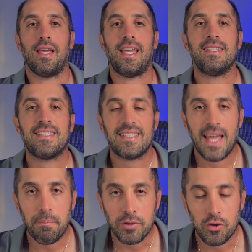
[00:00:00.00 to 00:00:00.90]
In
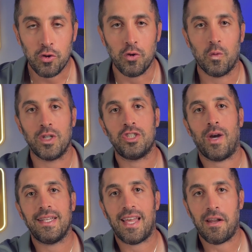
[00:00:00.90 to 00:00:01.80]
step 2, once you
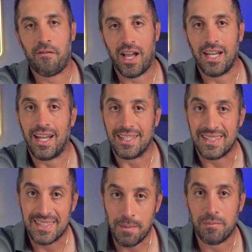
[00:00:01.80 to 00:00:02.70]
identified it as
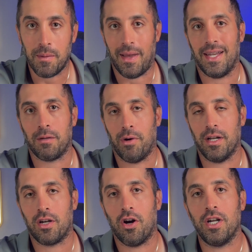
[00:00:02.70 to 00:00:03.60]
symptomatic
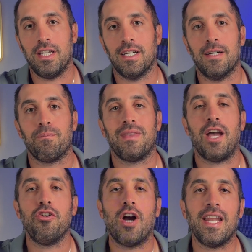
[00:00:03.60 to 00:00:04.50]
bradycardia, now
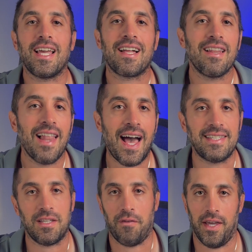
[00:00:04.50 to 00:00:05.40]
you got to
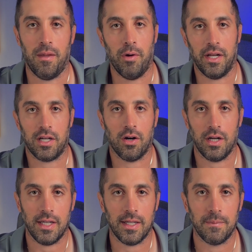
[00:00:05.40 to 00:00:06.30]
classify the
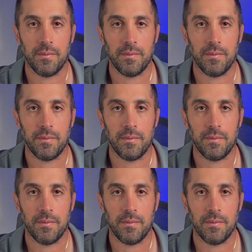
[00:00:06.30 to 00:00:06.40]
bradycardia.